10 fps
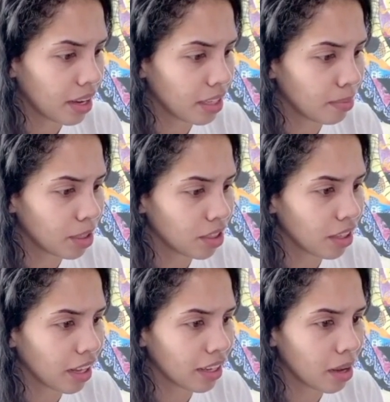And especially,
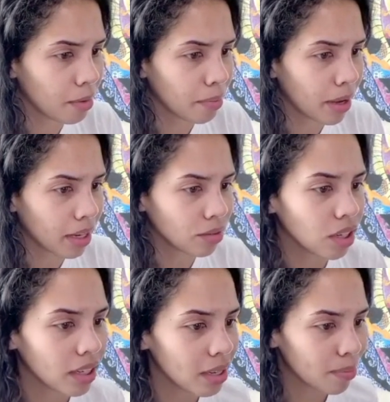like, coming back. I'm
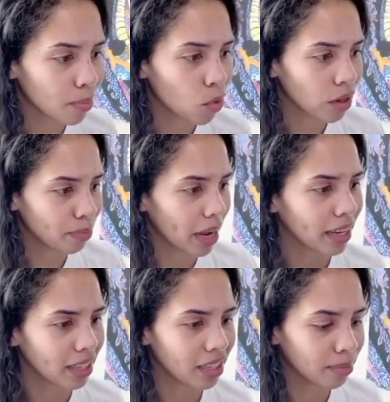trying to get more and
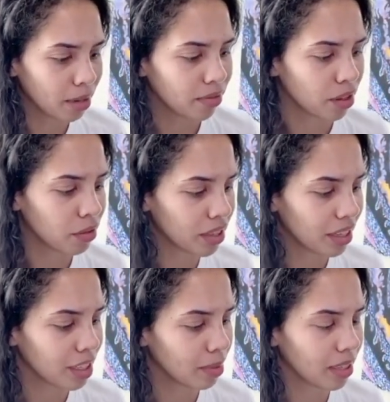back into my flow of
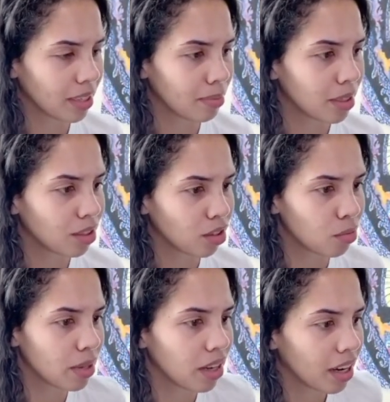things because I've been
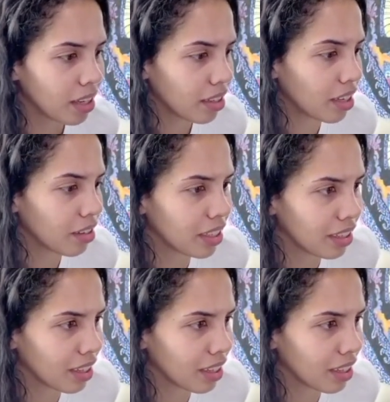so behind on everything.